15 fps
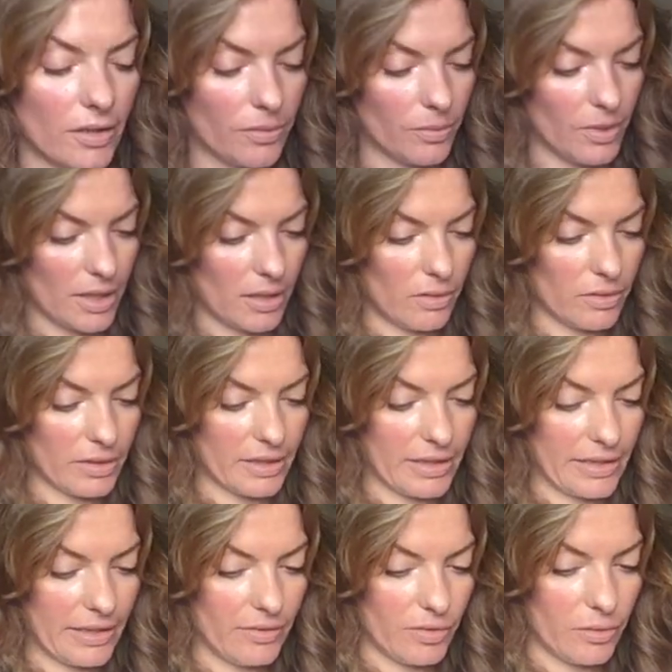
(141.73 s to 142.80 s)
the World
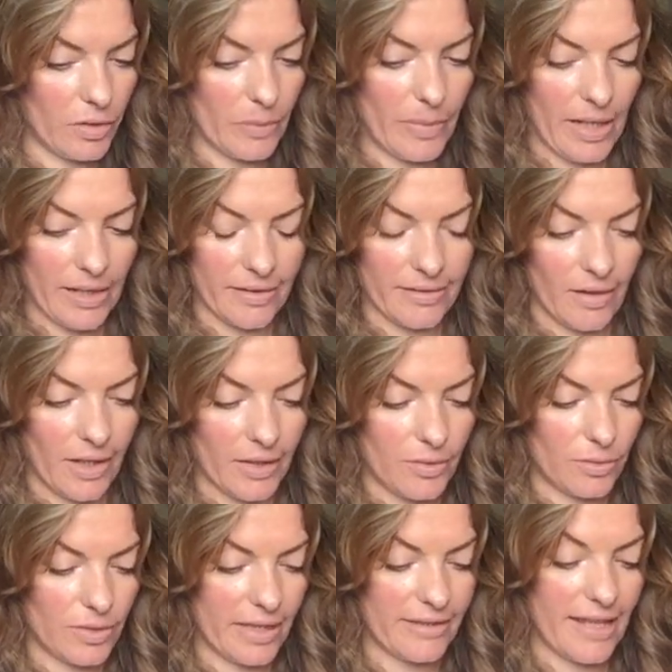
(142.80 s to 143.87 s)
can talk about a
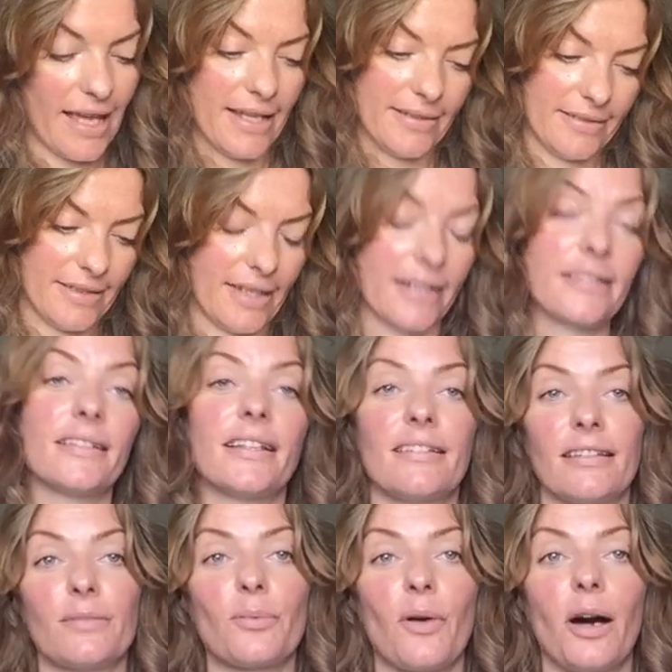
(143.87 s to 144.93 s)
cycle that's ending. So this
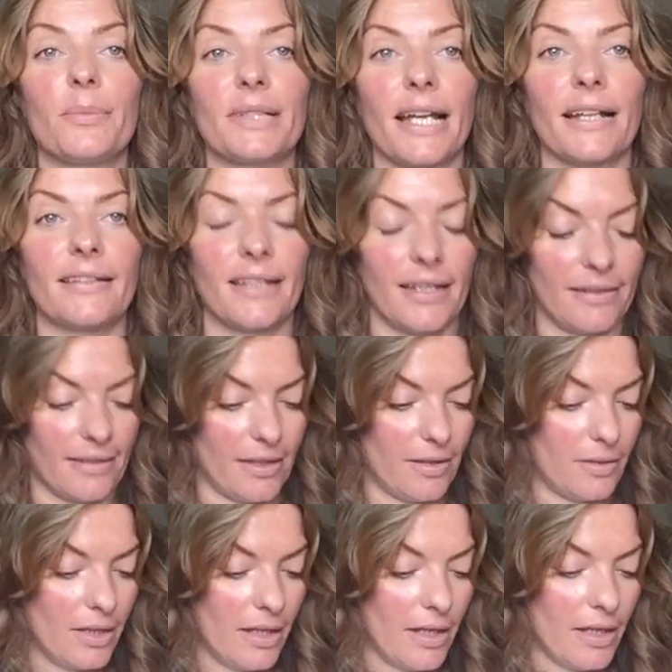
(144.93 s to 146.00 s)
is what I'm getting.
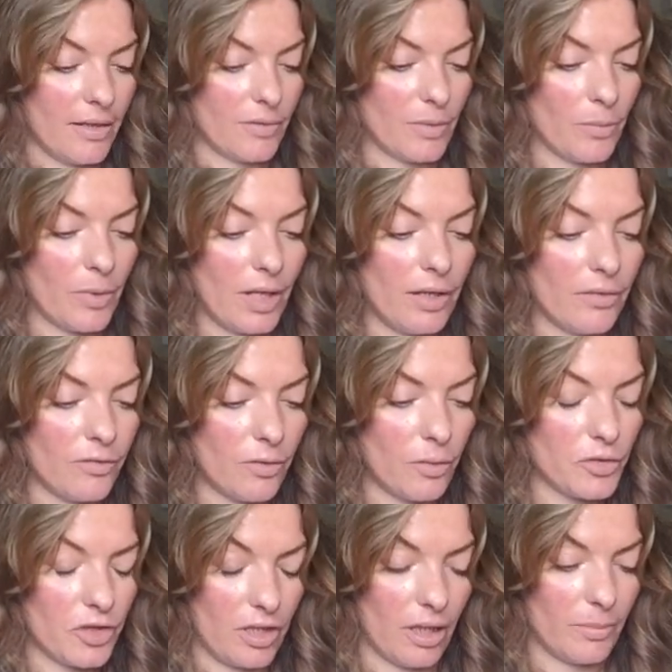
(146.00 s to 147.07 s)
So Wheel of
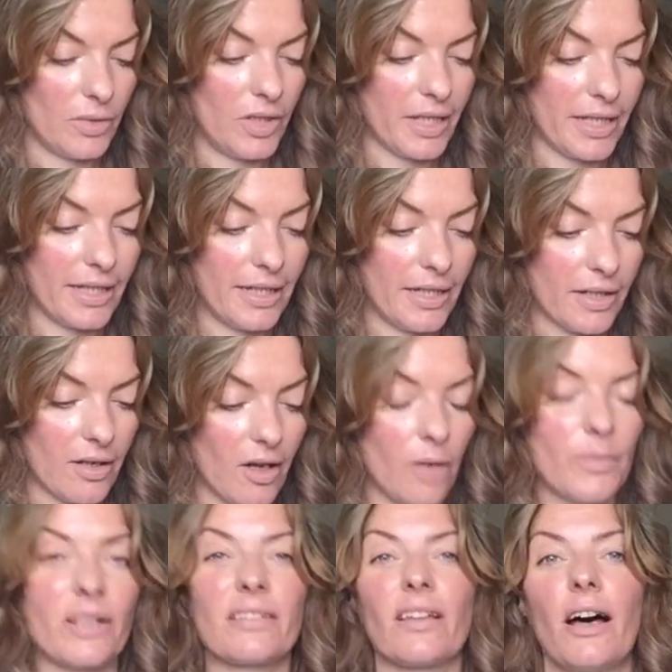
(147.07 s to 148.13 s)
Fortune, I'm looking at a
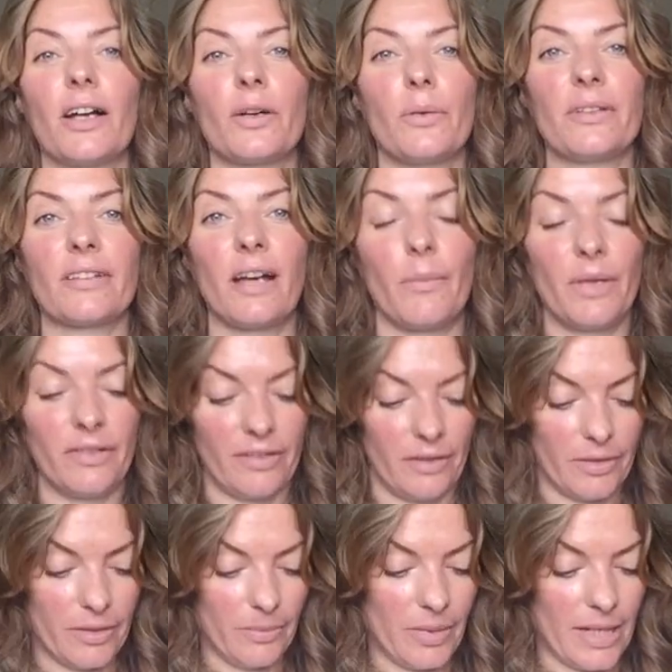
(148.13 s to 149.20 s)
karmic cycle is coming to
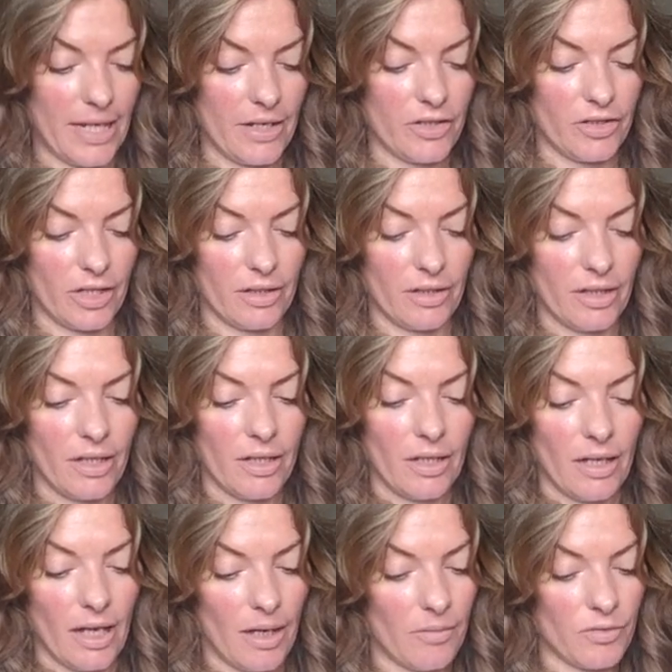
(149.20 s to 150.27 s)
completion.
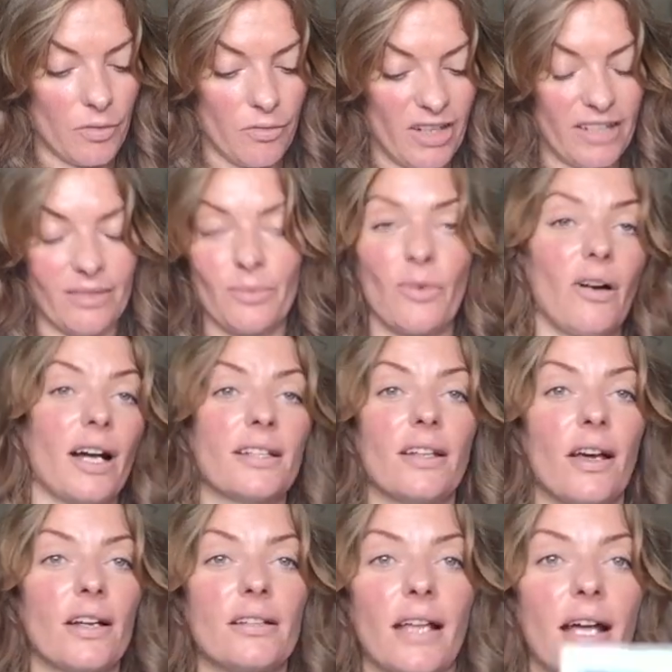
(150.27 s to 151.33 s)
The reason why I know